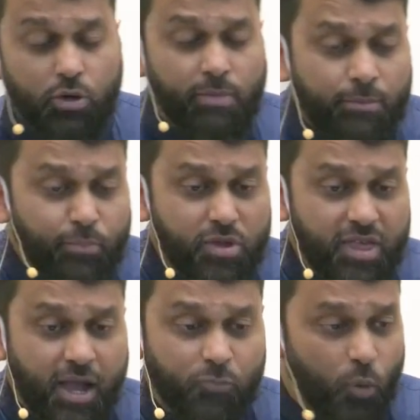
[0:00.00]
You remember
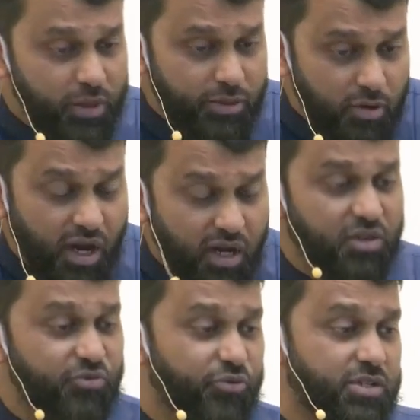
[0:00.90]
them when they're
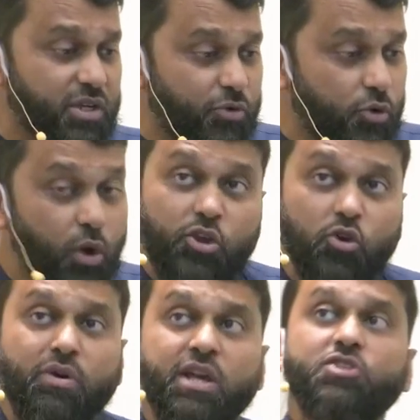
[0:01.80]
not in front of you.
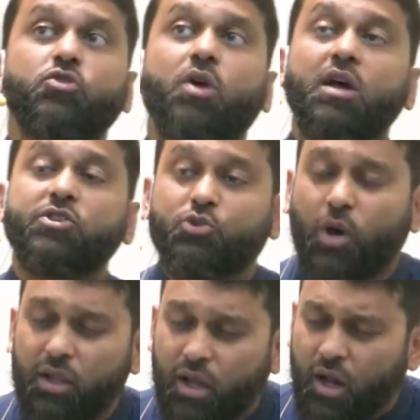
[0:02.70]
You raise your hands to
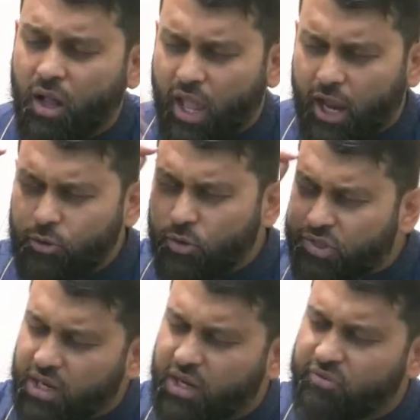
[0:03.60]
Allah and you
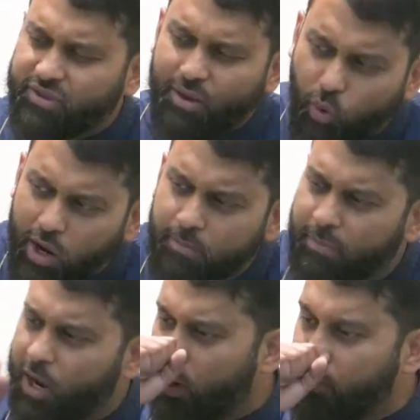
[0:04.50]
think of them one
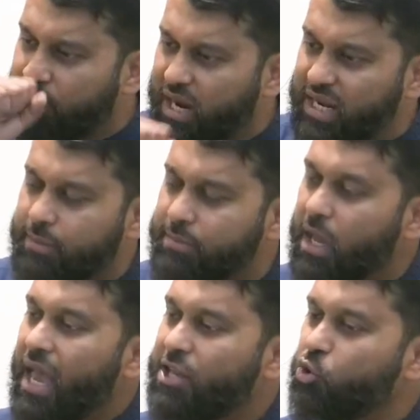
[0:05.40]
by one by name,
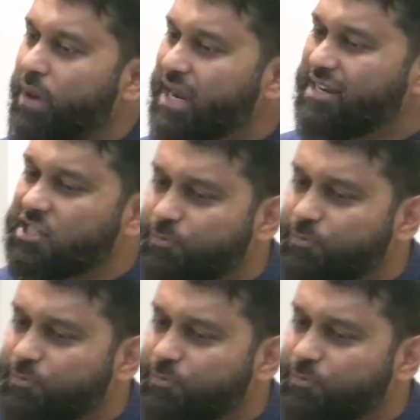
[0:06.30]
and you make